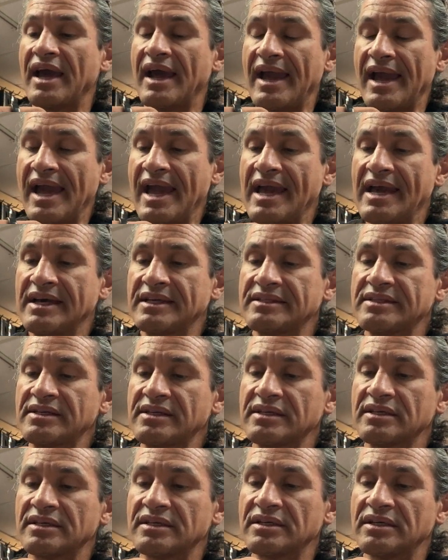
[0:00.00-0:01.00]
And
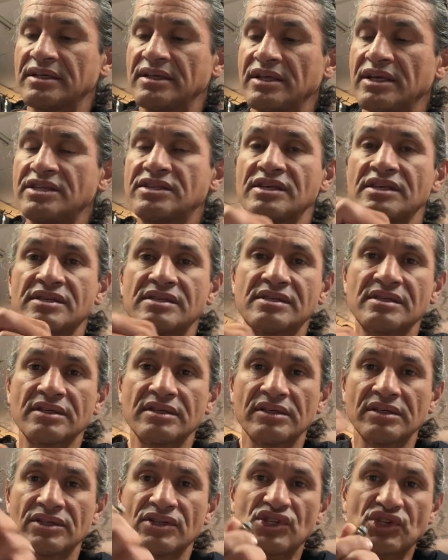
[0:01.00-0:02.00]
this is
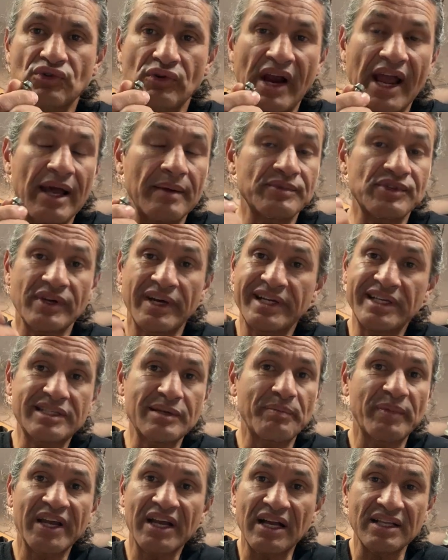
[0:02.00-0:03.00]
SRAM, so I need to
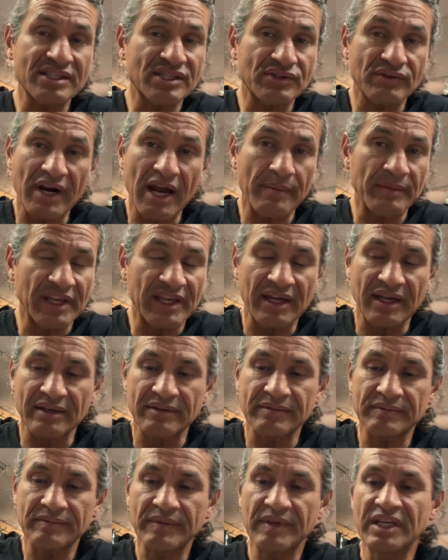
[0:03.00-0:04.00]
pick on SRAM again.